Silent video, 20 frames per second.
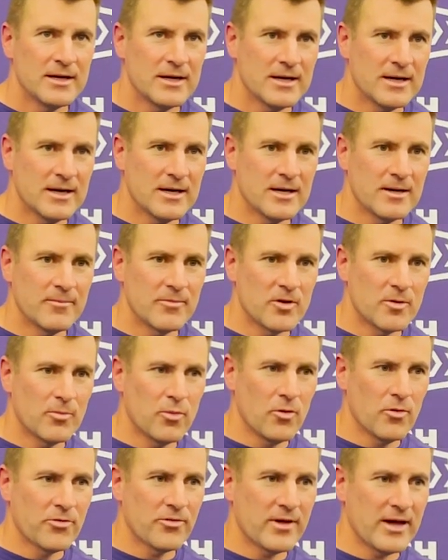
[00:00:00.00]
Um, they're
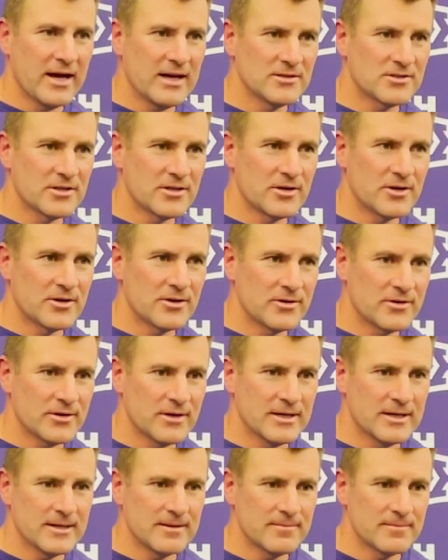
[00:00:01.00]
both guys that are
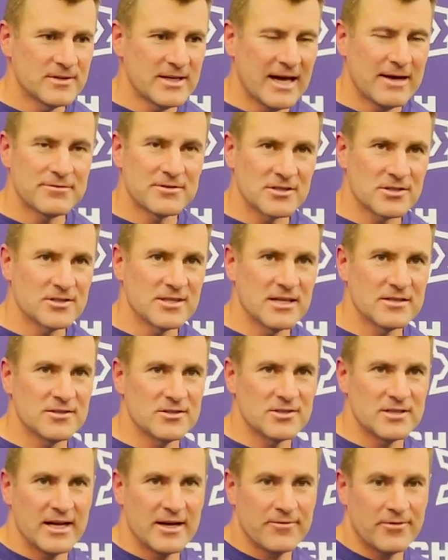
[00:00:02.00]
uh, to have success at
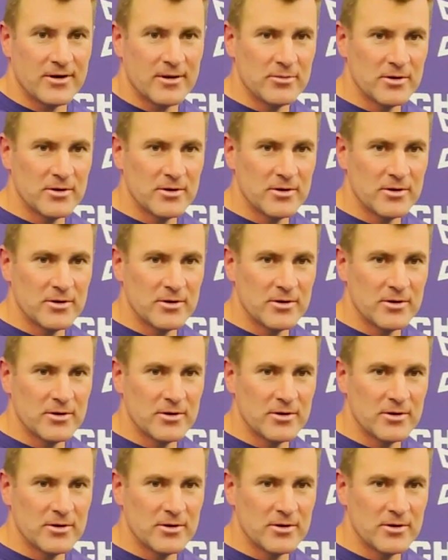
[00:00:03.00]
Stanford.